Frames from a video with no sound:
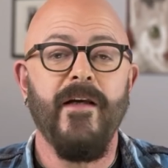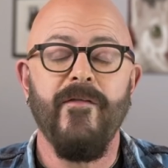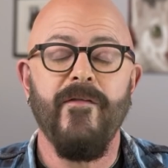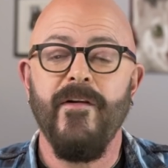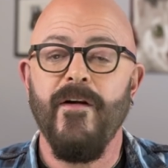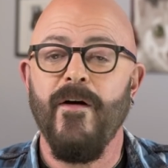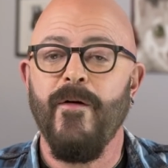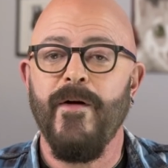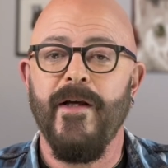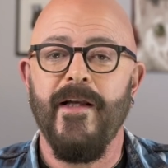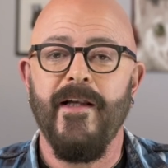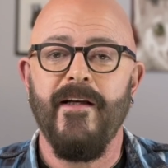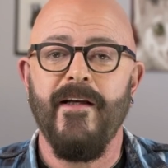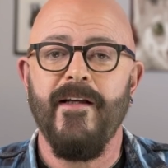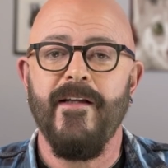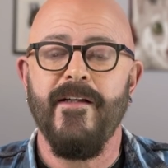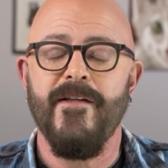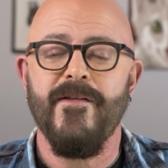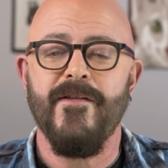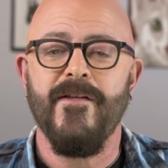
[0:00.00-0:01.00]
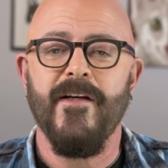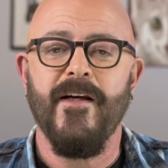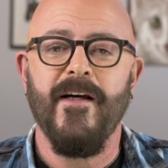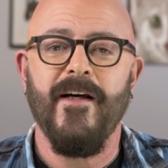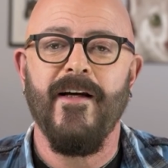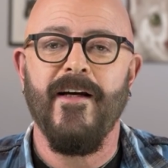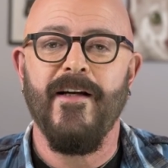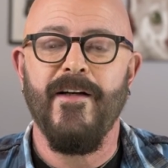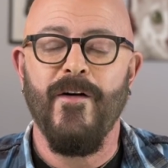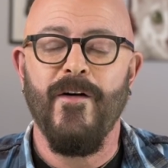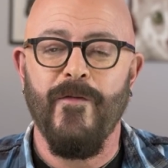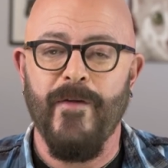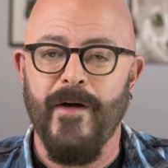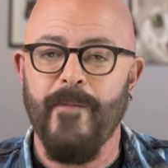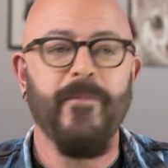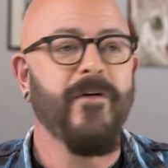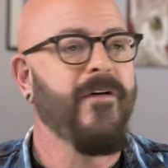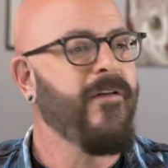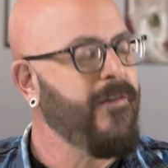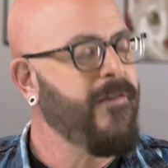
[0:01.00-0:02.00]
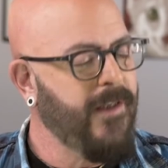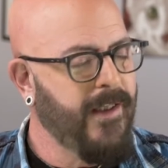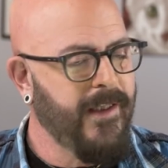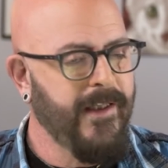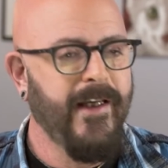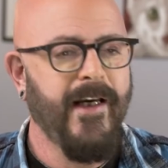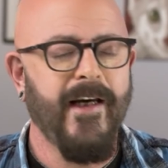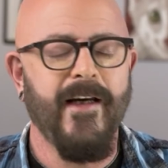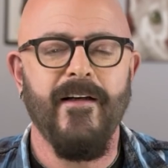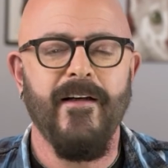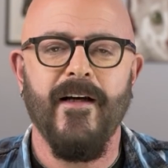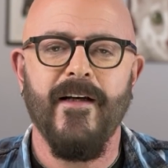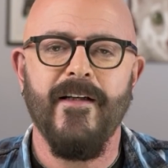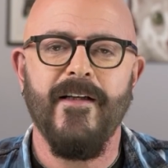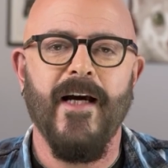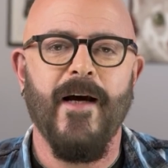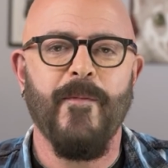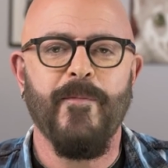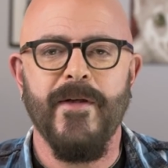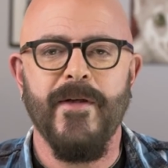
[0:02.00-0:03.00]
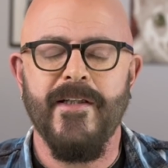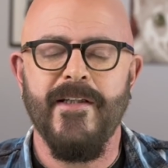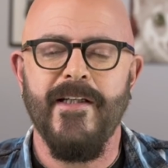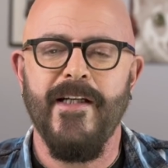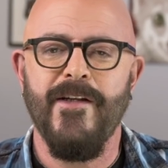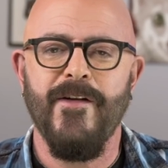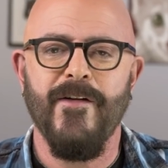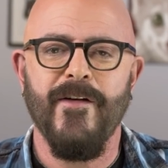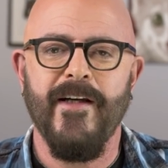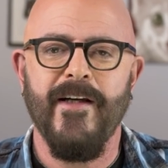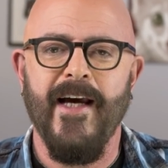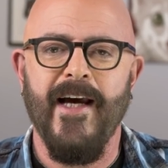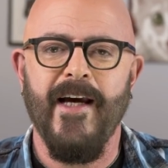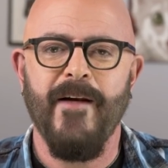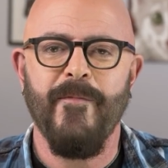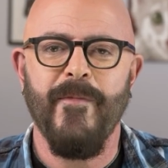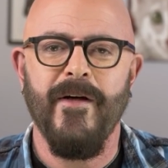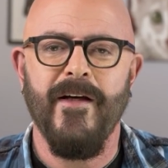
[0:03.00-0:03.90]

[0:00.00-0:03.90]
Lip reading: even even though it is November, again, Adopt a Senior Cat